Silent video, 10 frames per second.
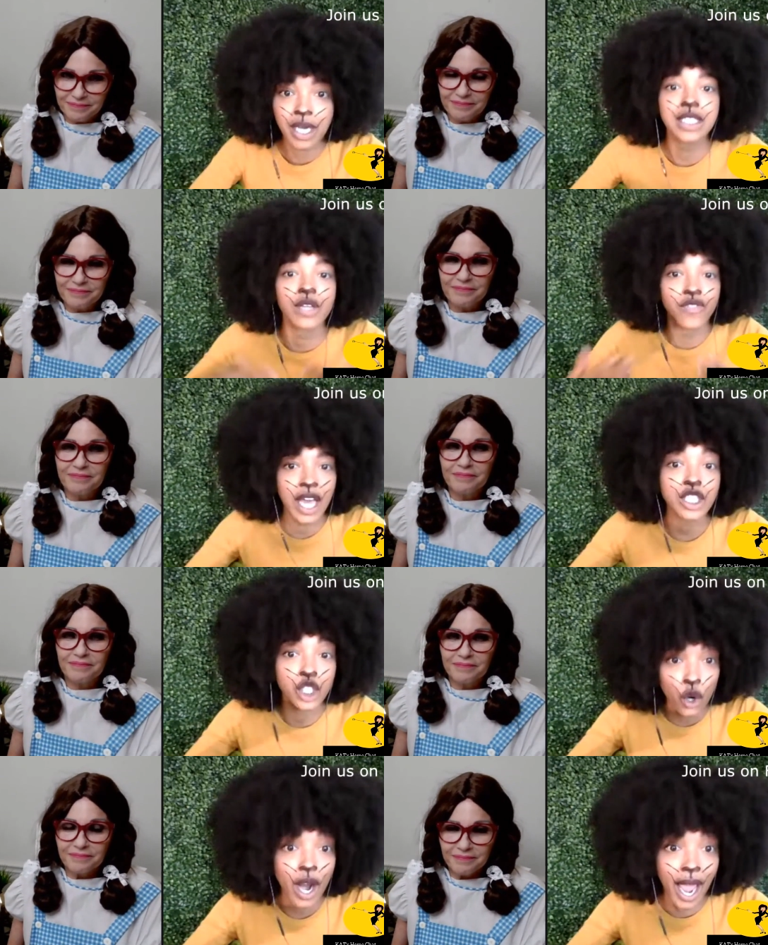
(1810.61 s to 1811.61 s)
Speaker 1: because if that's
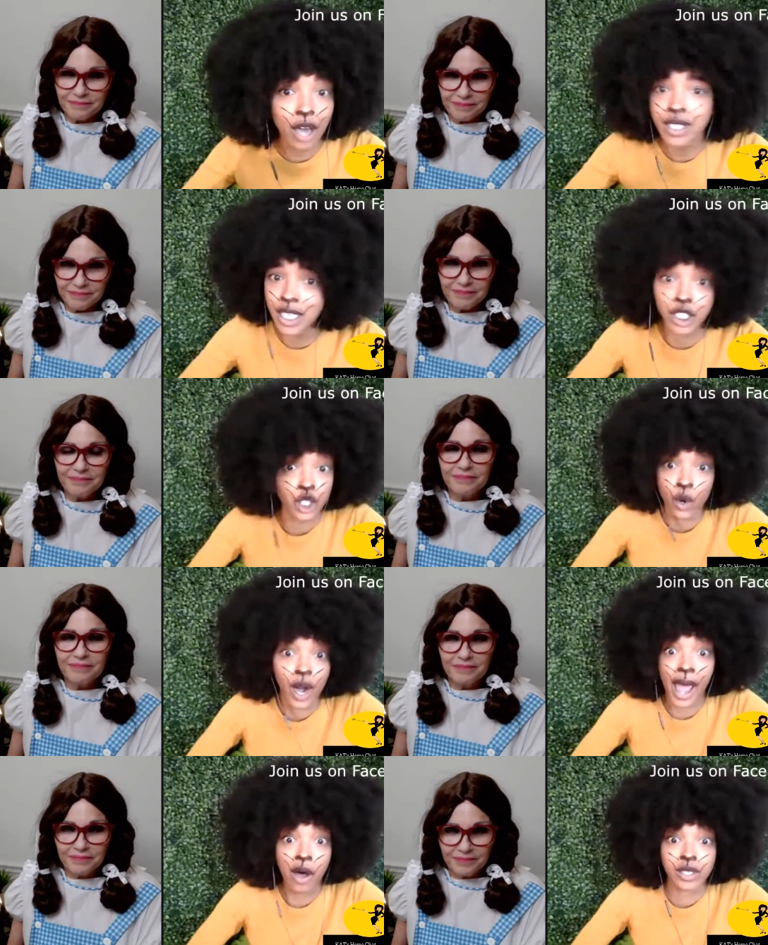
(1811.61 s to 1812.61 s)
your house, it's
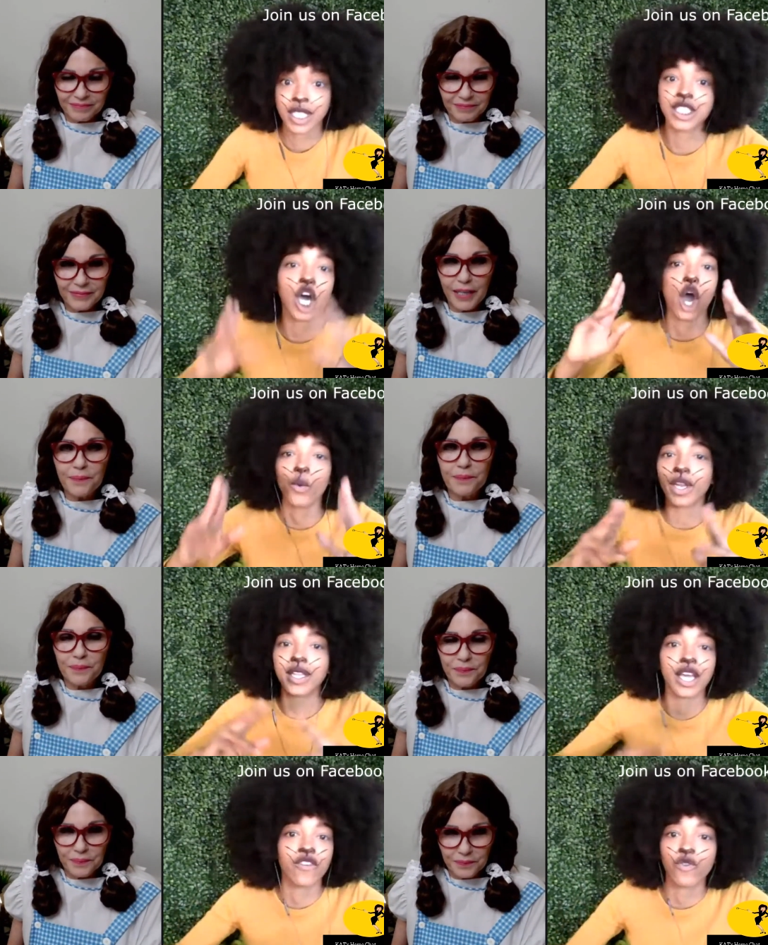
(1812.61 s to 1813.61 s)
your house. It's
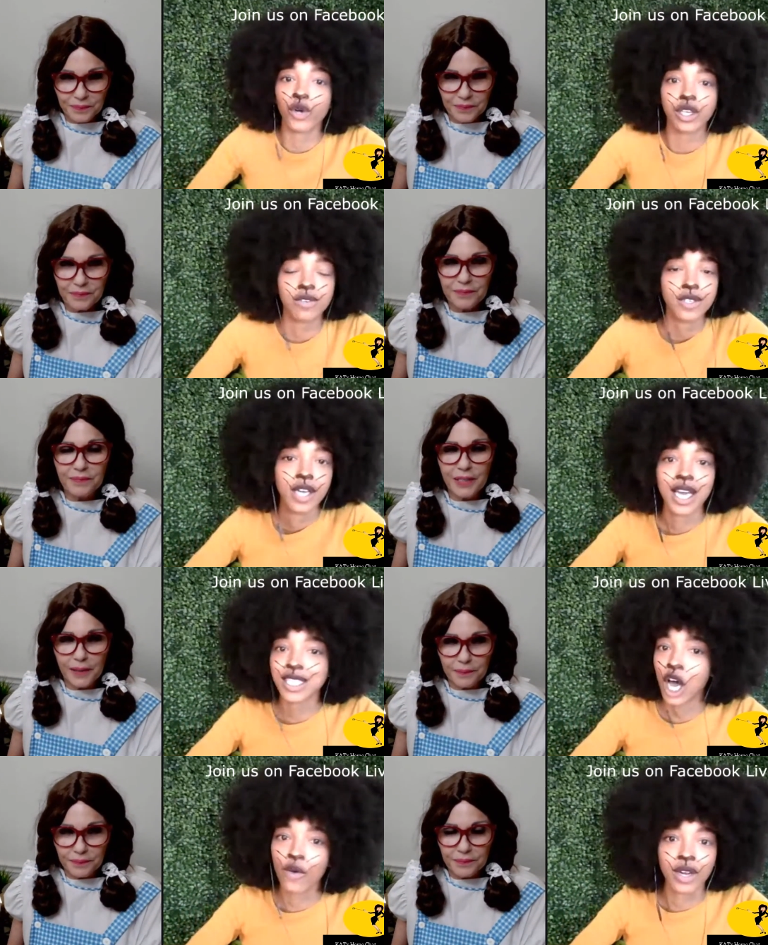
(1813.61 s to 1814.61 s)
already yep. there for you.
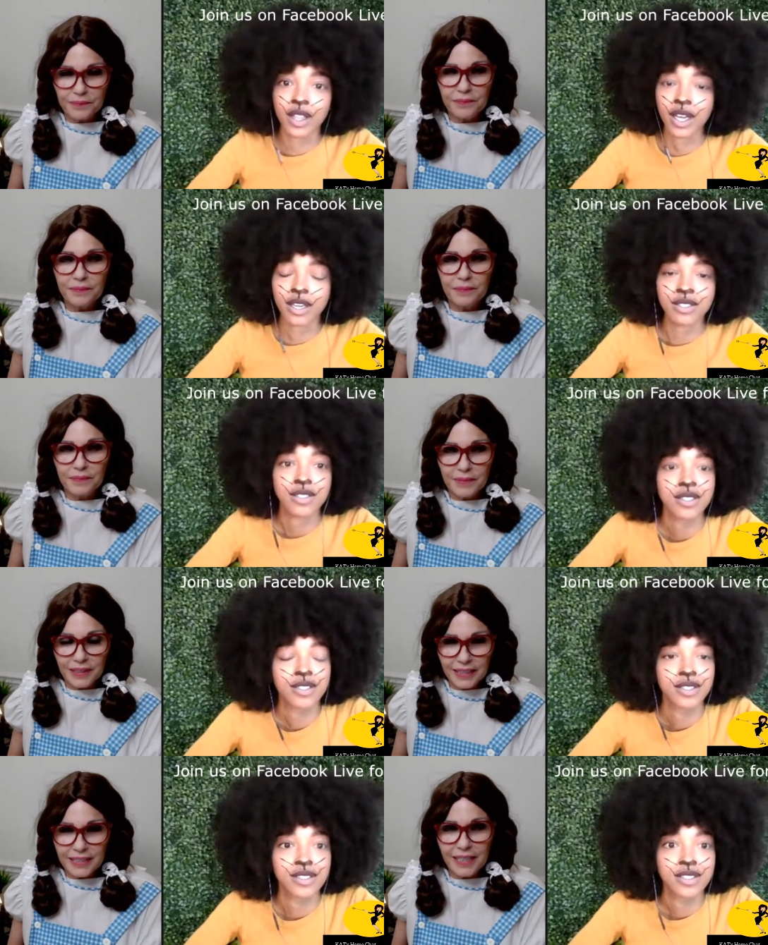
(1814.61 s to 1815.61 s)
It's yep. already there.
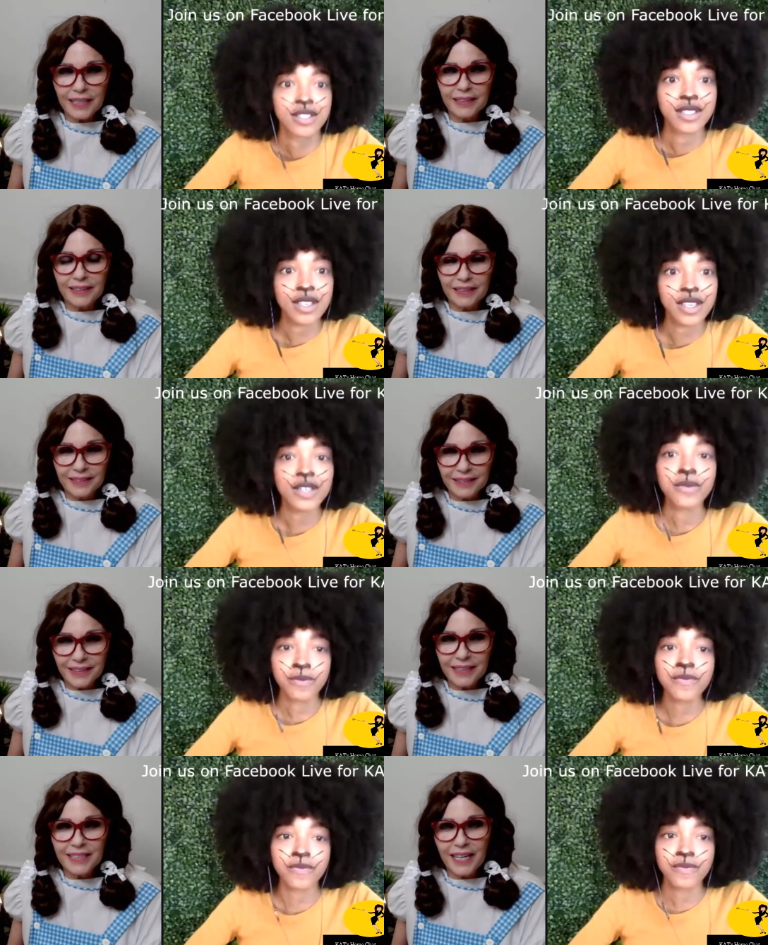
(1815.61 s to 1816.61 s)
Exactly.
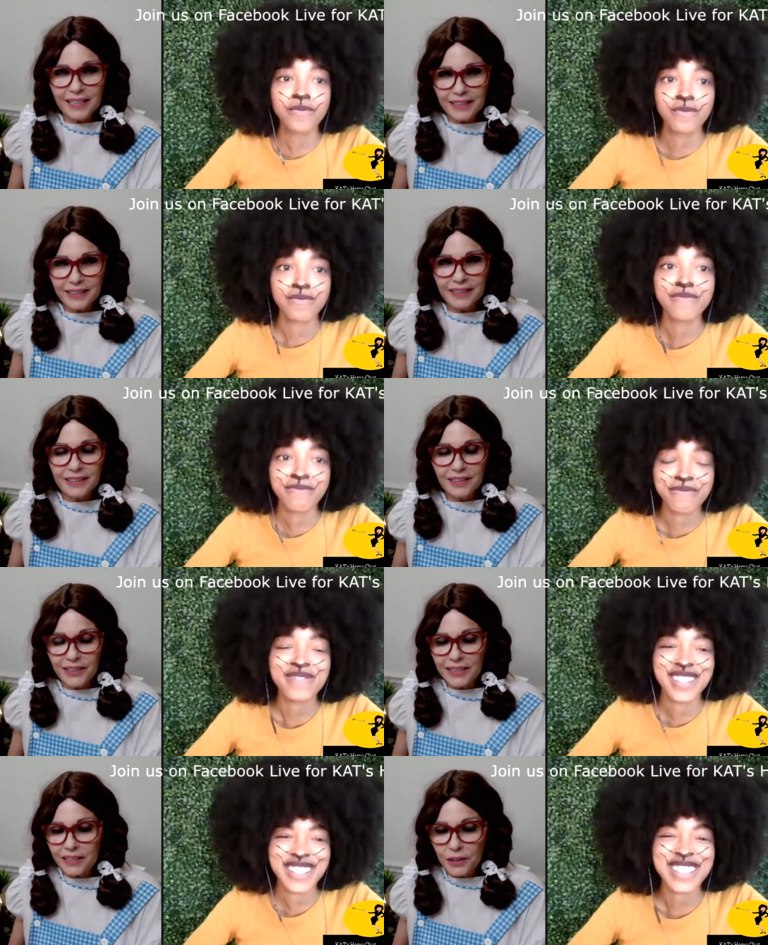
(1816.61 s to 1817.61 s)
Mm-hmm.
Speaker 2: Exactly.
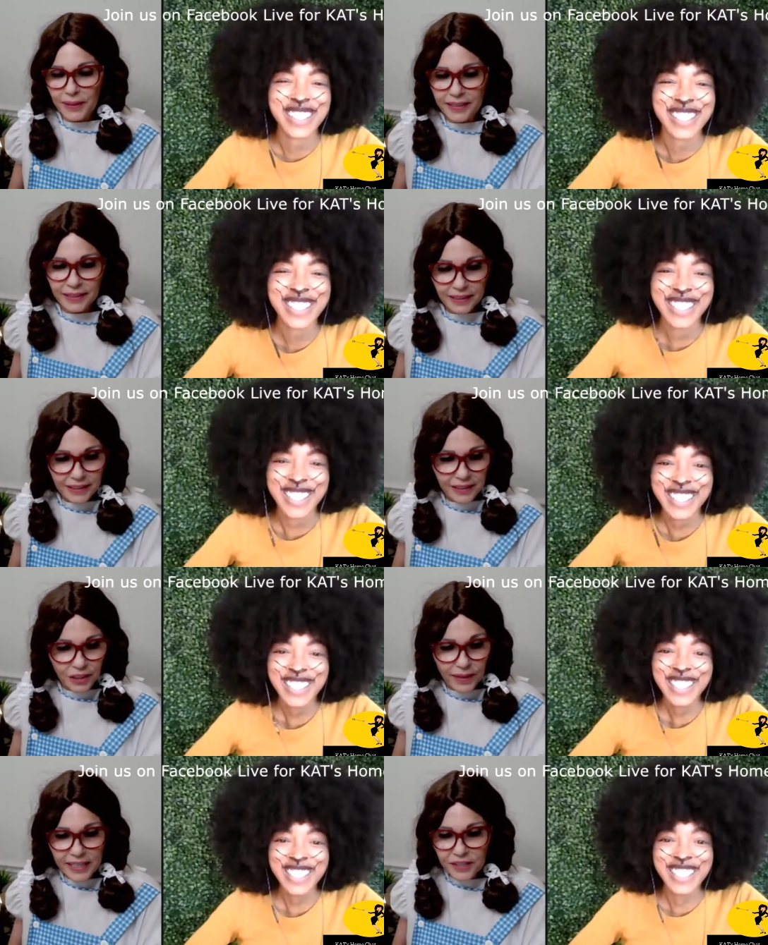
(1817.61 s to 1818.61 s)
Great, great,
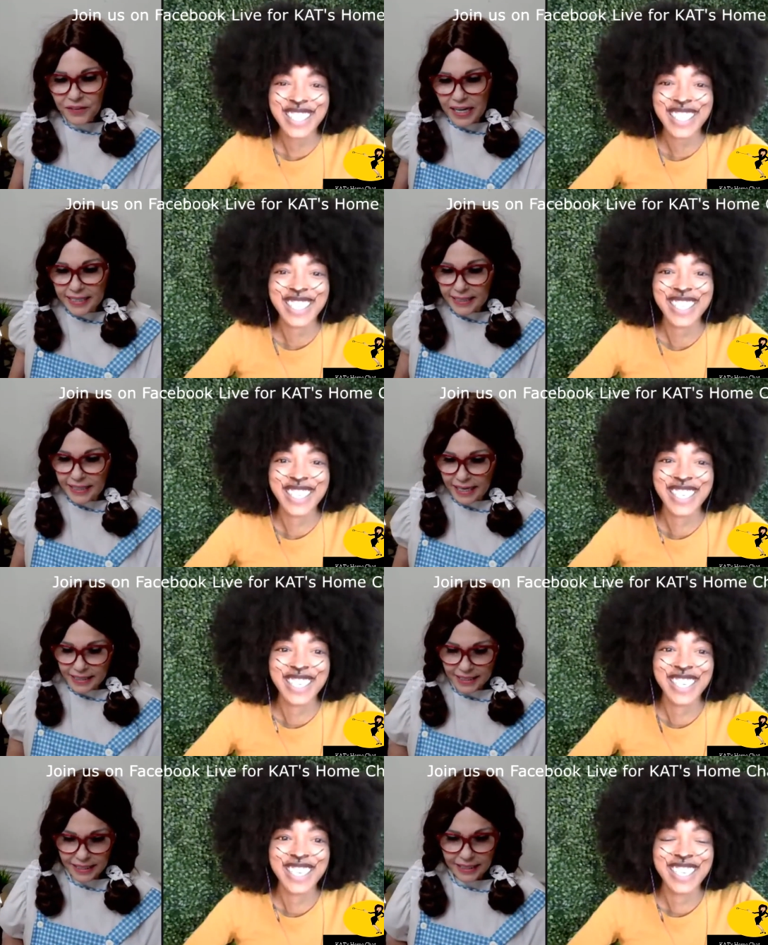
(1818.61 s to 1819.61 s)
great advice. And
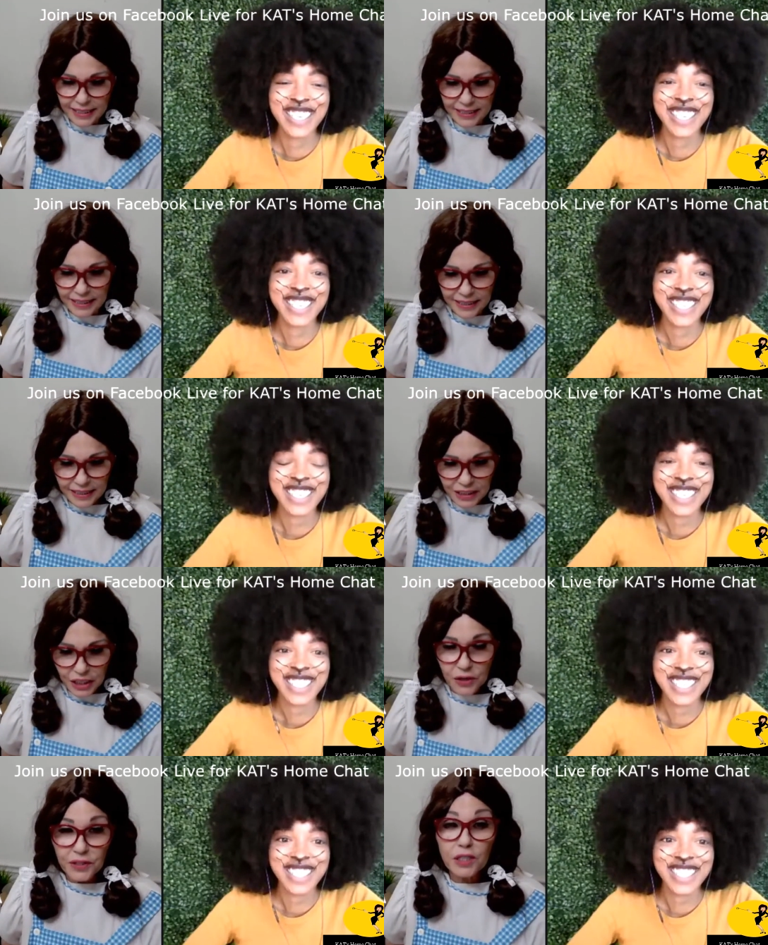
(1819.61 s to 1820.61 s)
that's, uh,
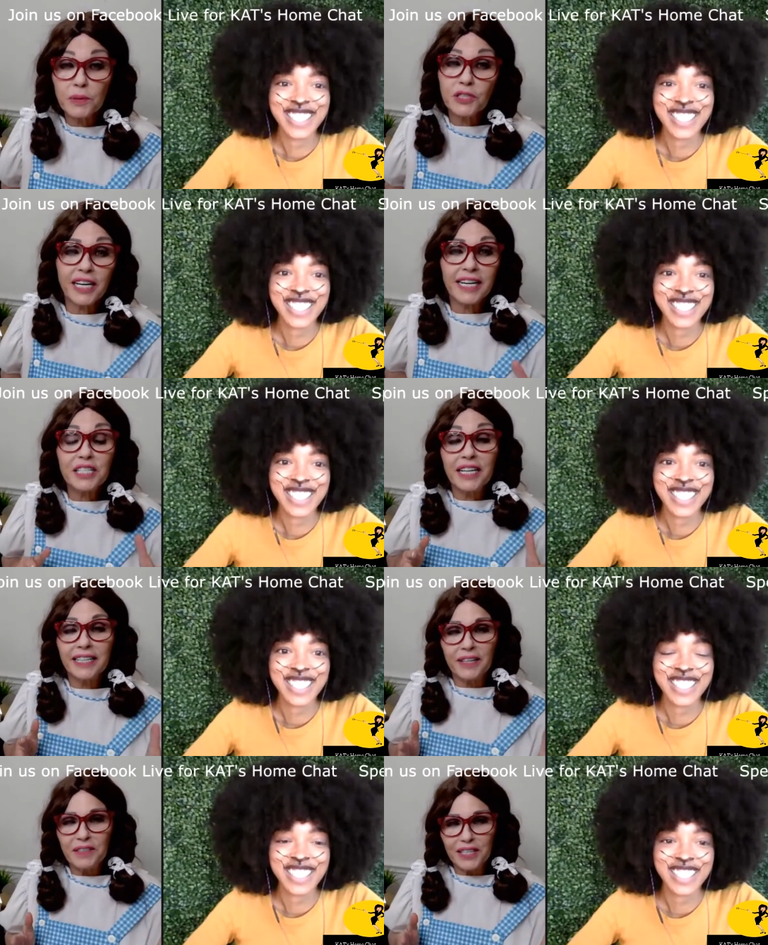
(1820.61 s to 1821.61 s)
you know, this will change
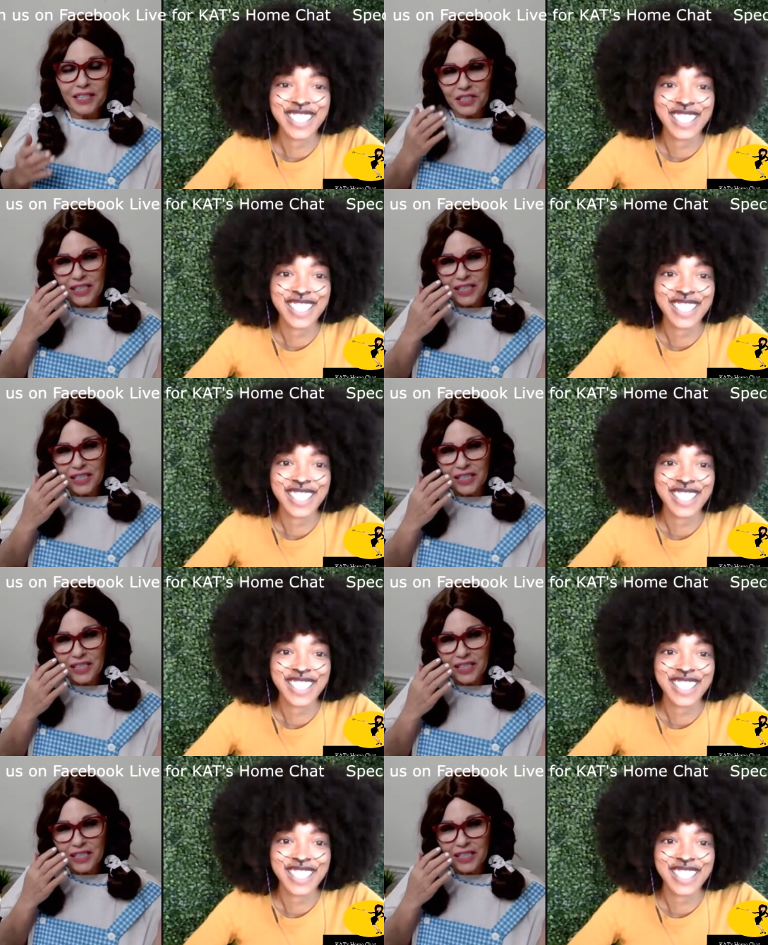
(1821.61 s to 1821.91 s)
like everything